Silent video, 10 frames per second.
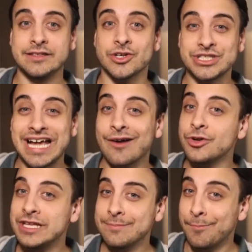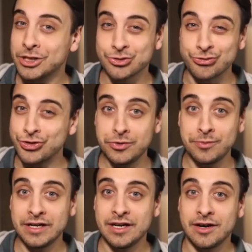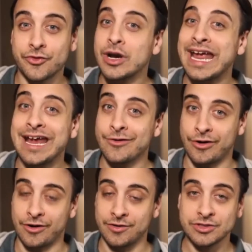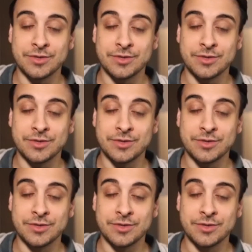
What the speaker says: There's not really much room for error,